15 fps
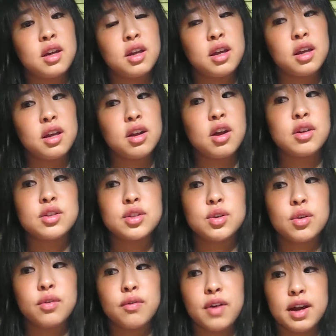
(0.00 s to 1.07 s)
it
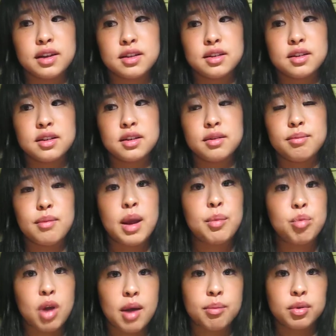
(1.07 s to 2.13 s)
also affected my
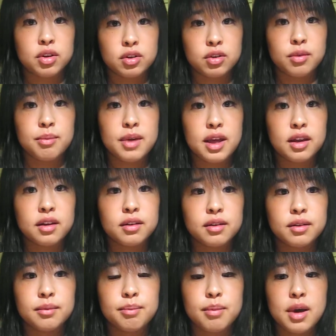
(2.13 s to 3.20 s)
prep a little bit,
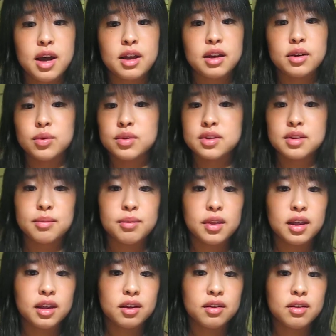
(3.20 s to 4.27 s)
but it was
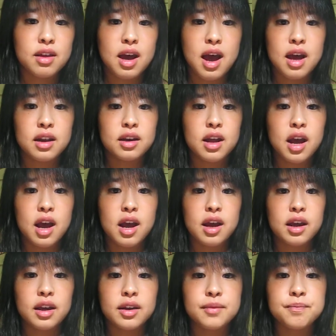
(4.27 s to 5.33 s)
something that
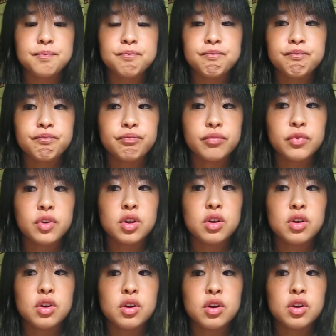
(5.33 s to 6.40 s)
I
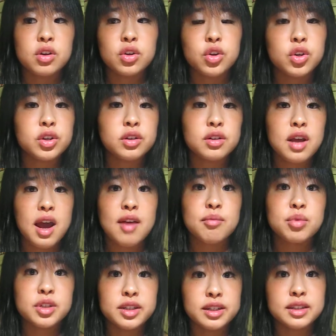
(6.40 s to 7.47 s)
couldn't have
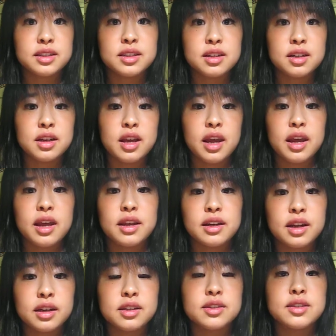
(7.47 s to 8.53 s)
predicted, and
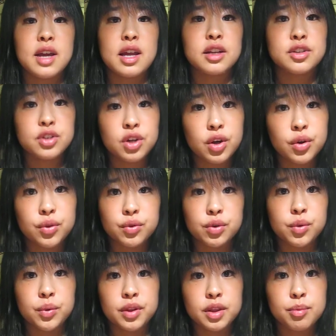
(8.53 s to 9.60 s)
I decided to go
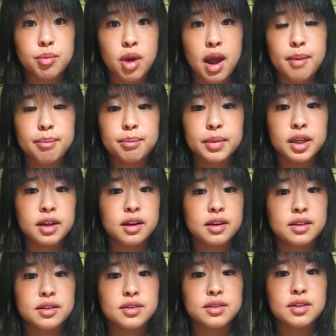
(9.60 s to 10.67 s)
through with the prep
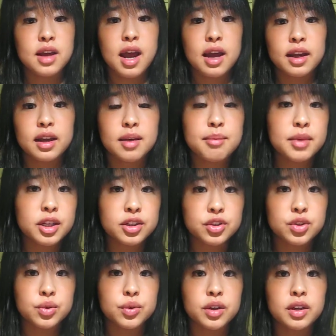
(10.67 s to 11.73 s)
because I committed
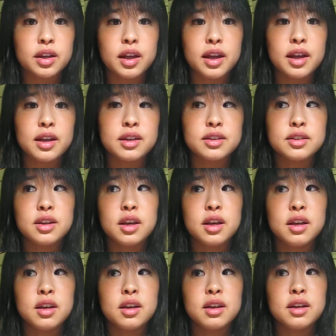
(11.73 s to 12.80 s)
to it and
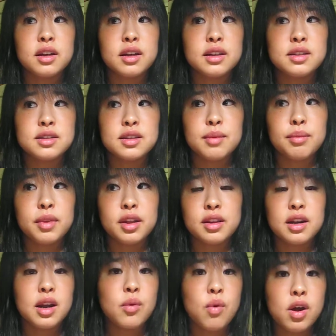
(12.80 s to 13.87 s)
it's something
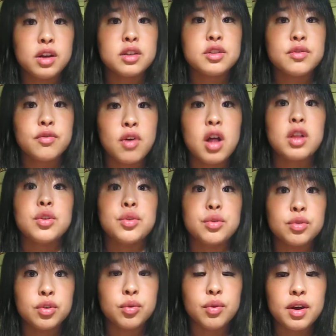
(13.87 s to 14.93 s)
that I wanted to follow
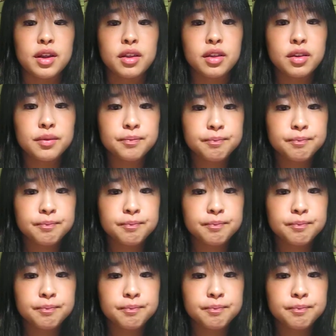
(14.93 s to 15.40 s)
through with.